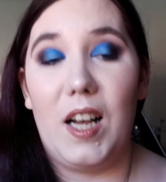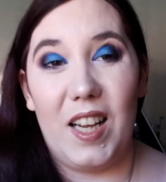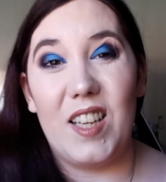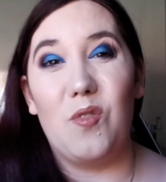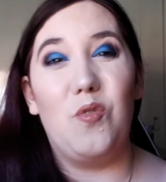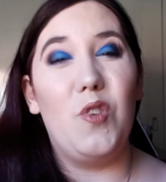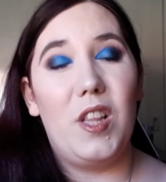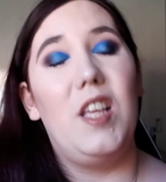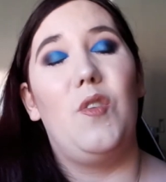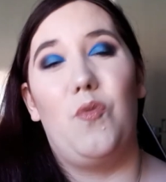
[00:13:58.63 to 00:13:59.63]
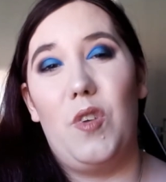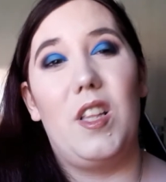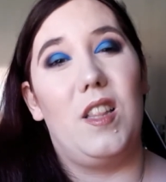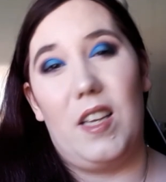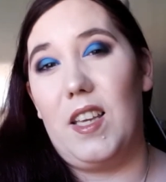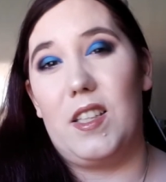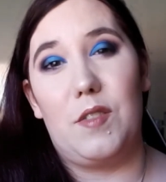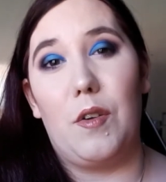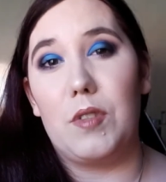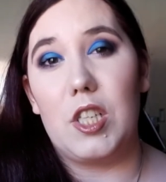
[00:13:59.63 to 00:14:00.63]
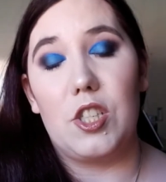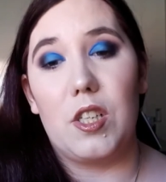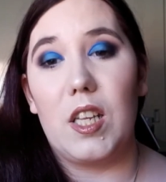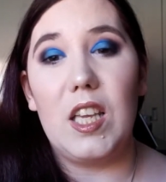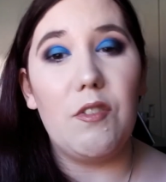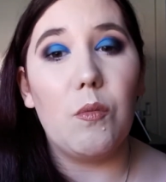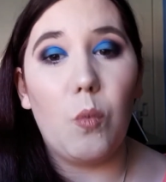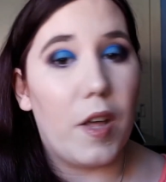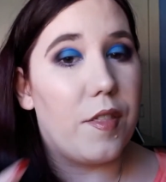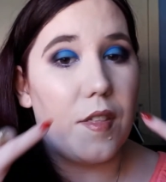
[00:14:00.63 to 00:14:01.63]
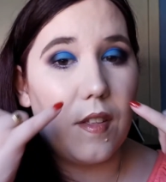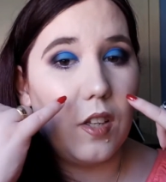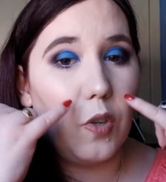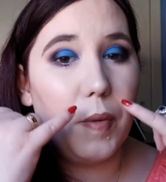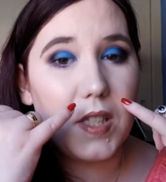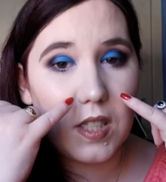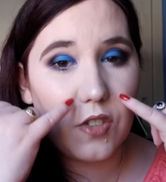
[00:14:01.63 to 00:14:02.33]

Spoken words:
I really, really like this foundation. Even with the little bits of